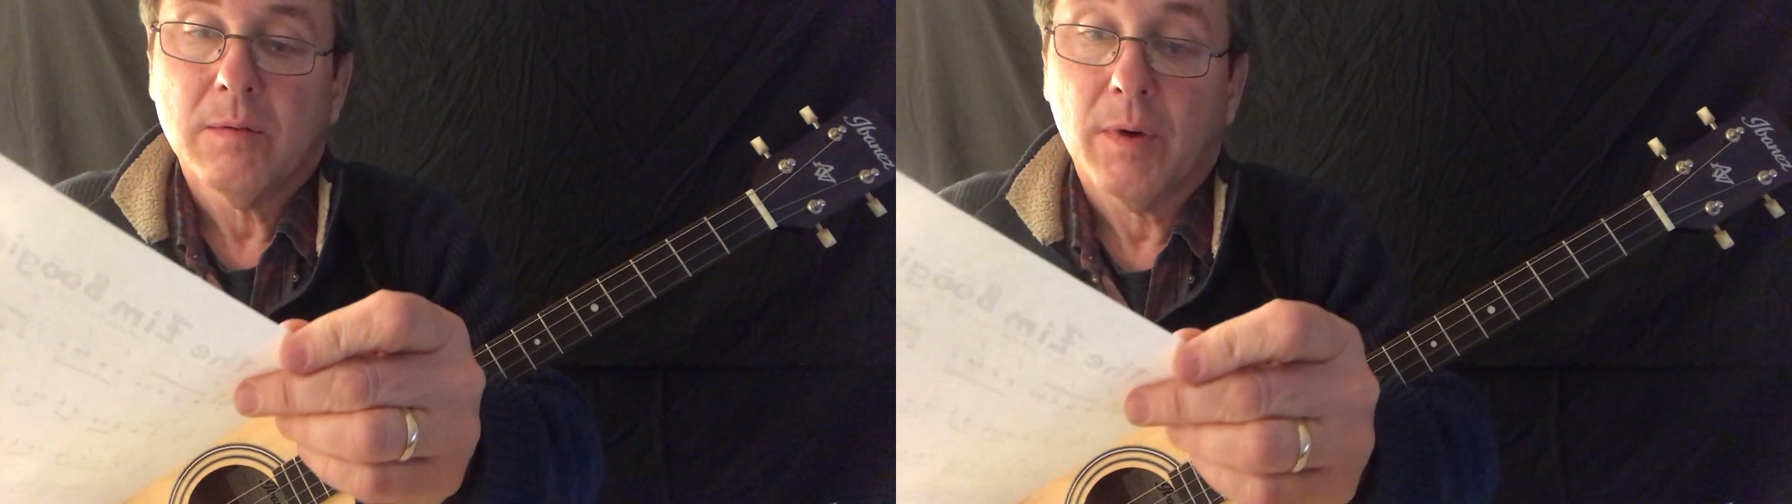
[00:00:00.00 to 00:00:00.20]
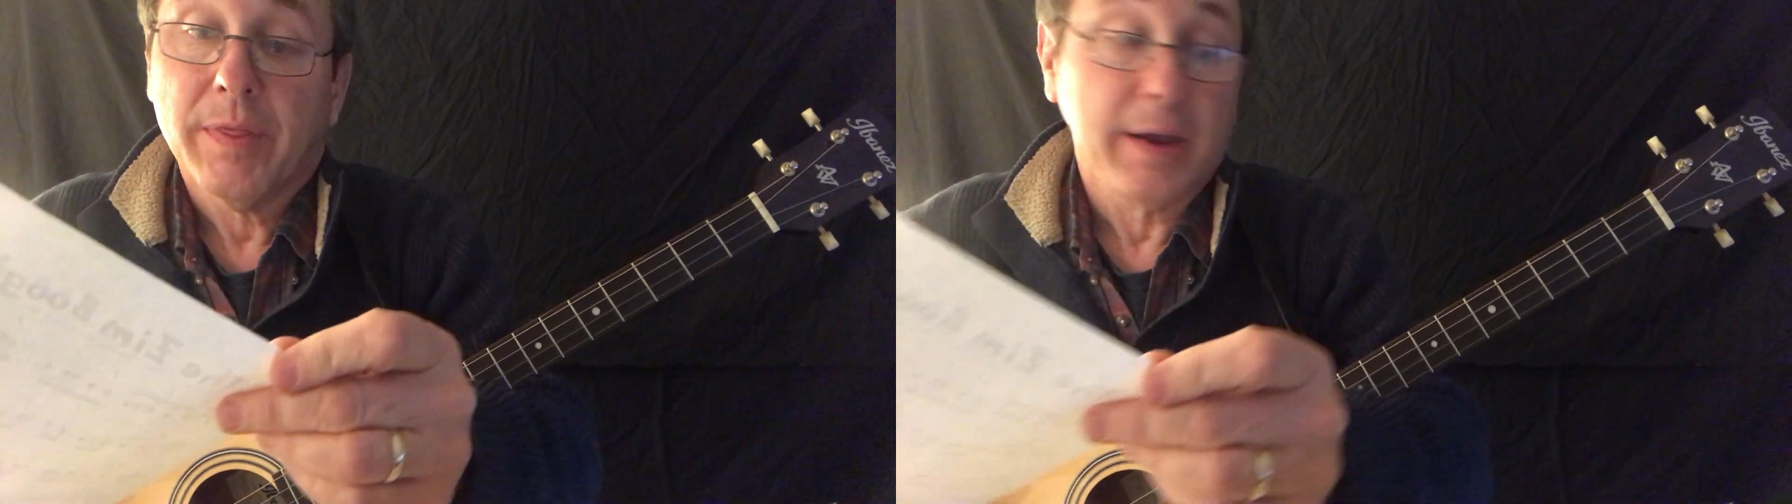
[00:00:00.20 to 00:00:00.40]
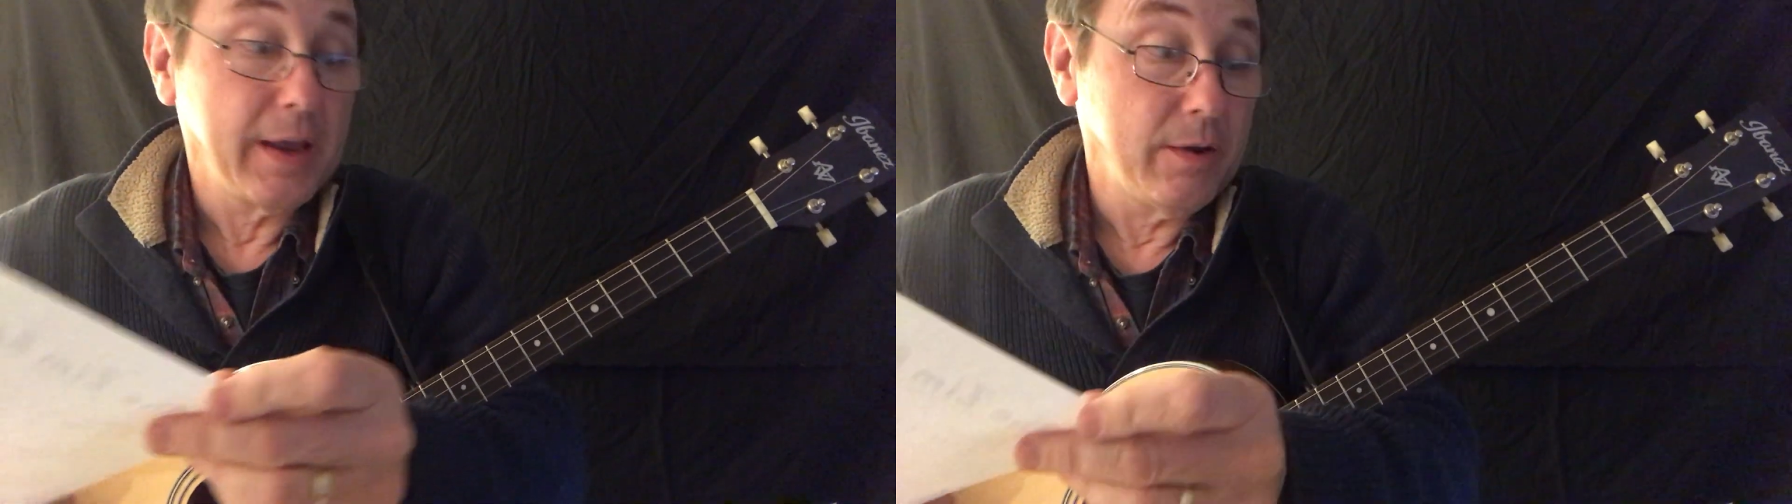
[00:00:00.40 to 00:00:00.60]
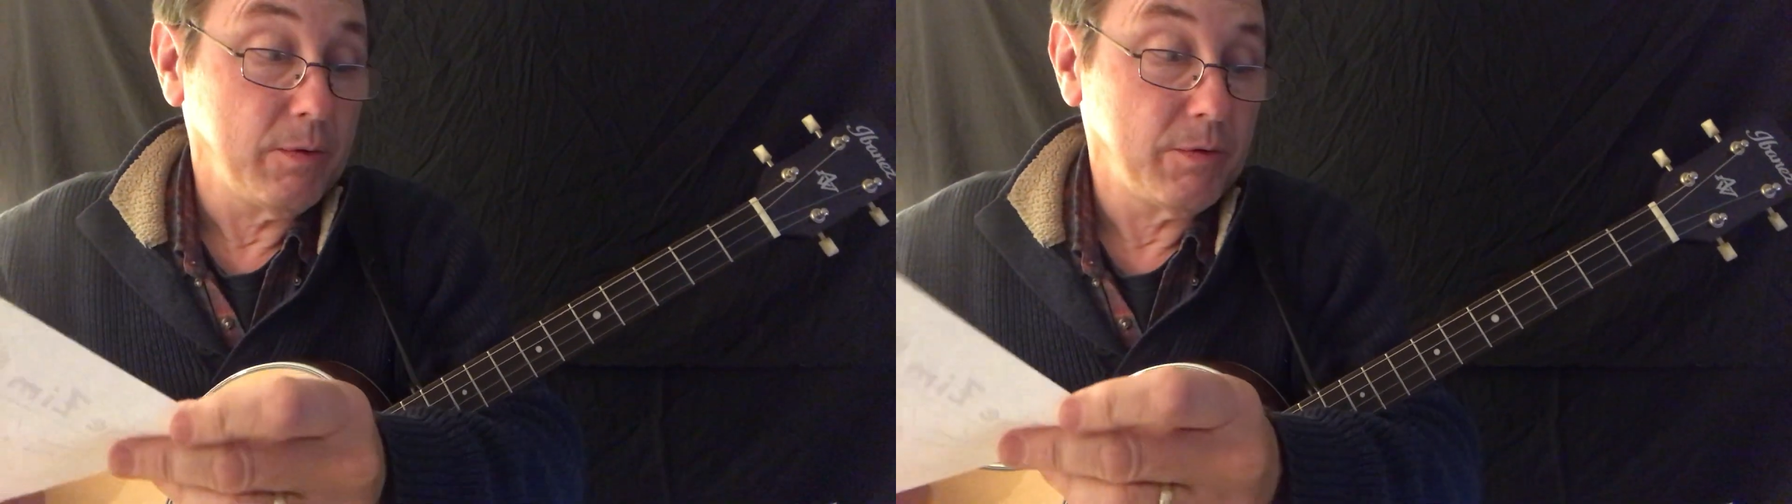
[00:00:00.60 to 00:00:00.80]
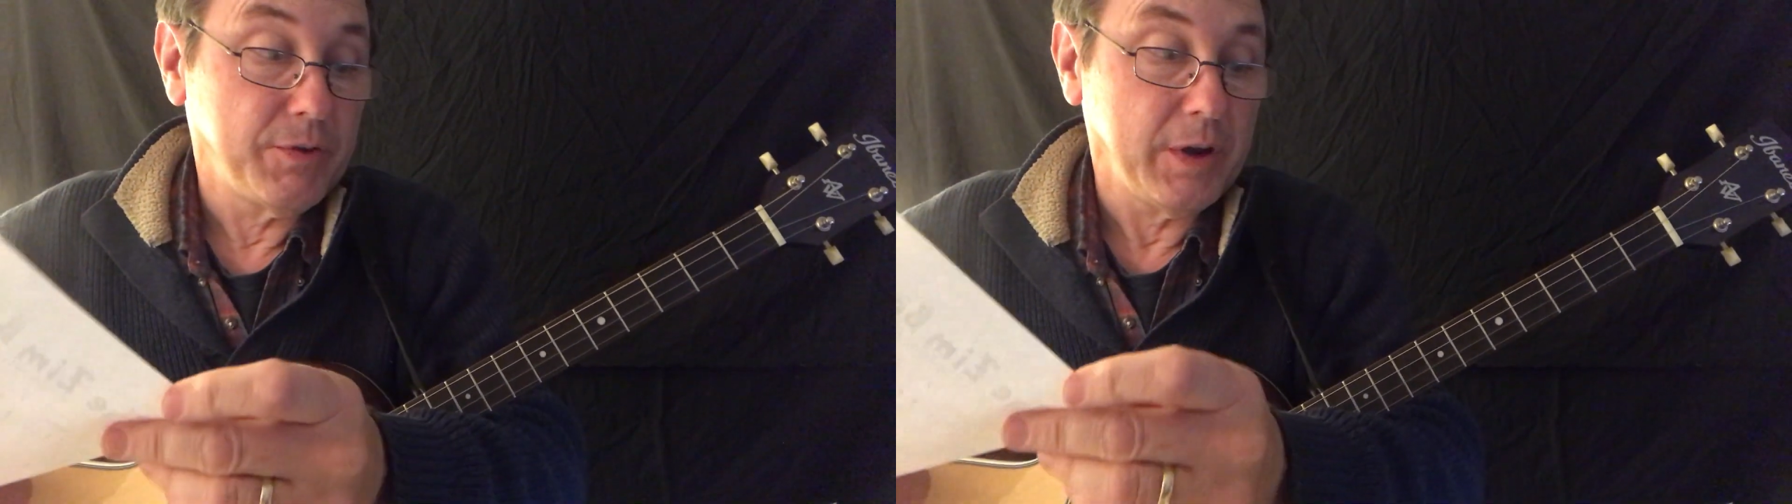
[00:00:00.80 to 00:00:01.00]
one thing I had to do
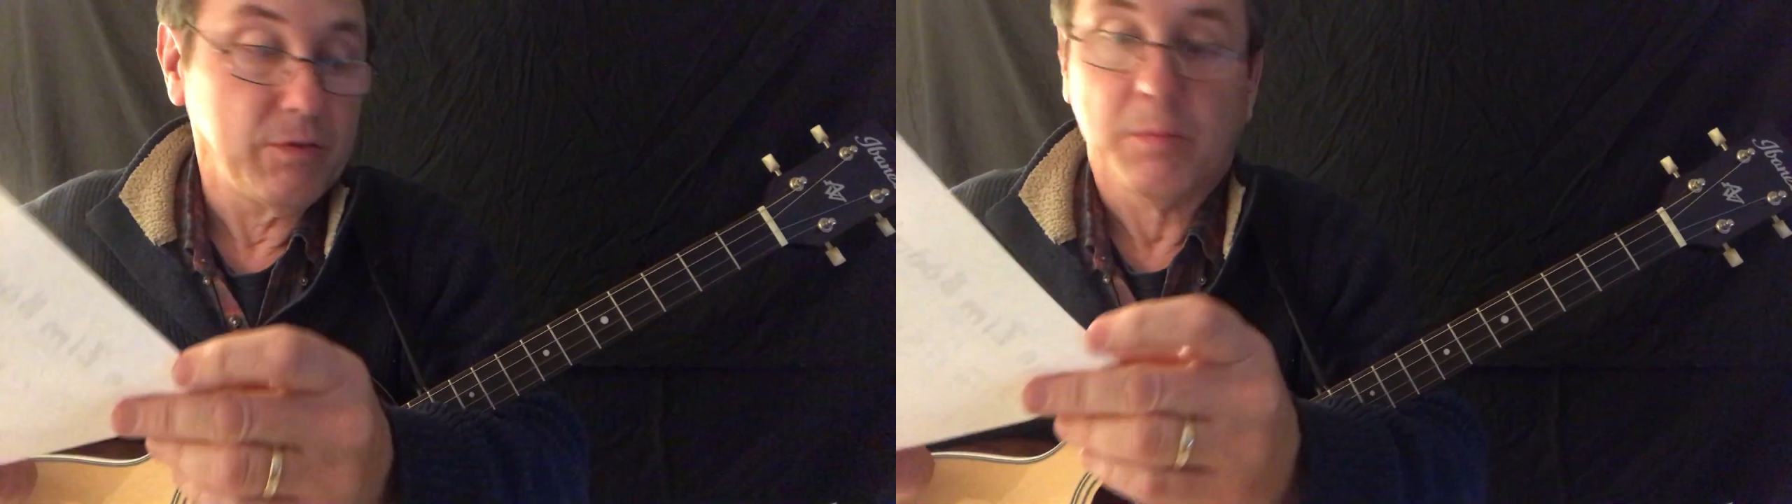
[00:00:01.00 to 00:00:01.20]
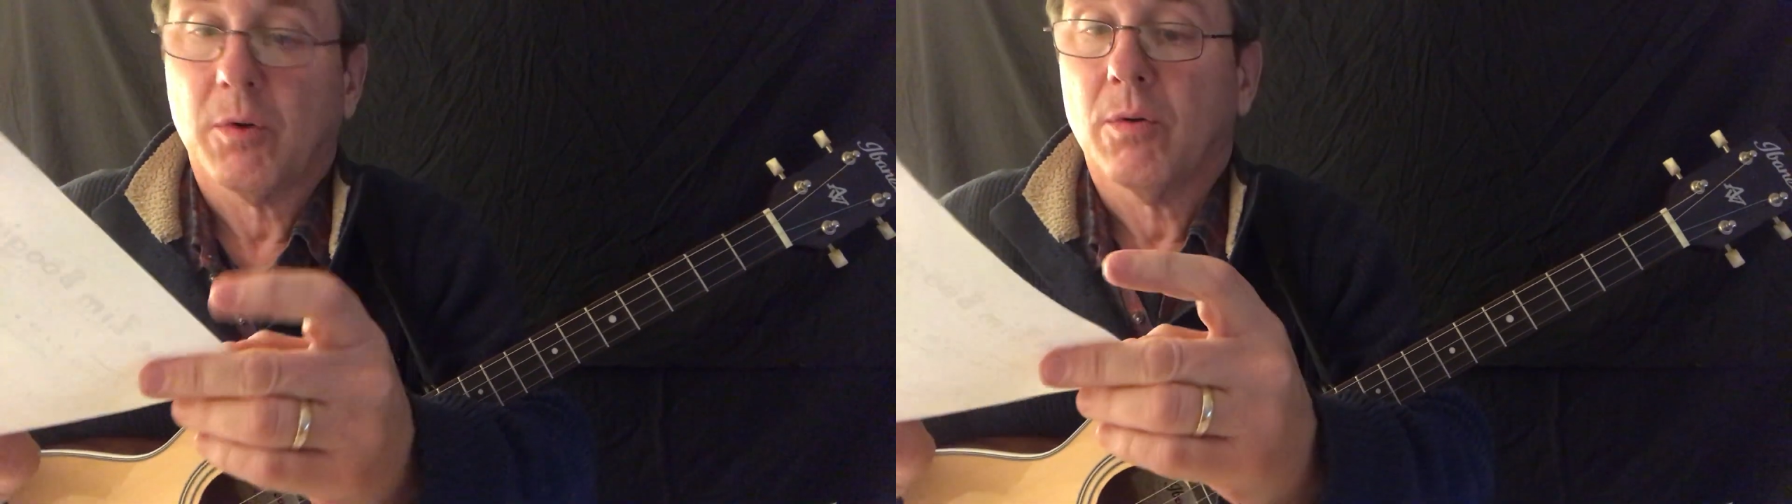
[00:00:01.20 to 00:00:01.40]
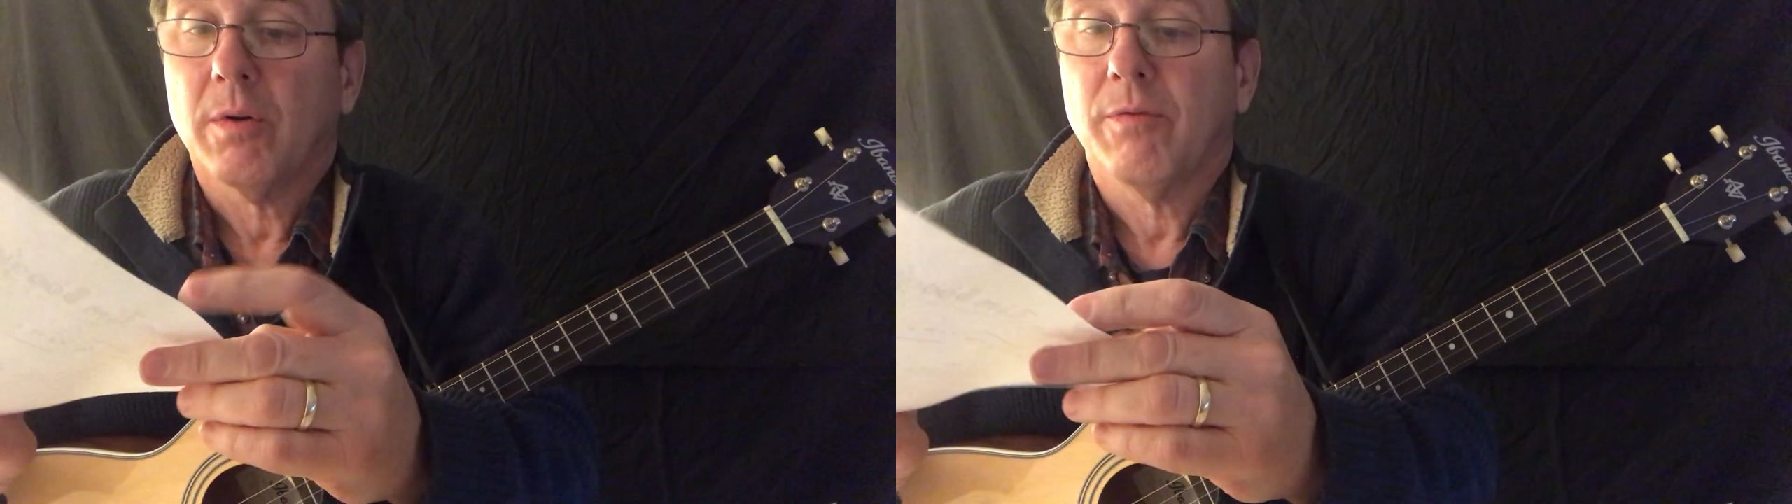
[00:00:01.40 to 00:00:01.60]
is change some chord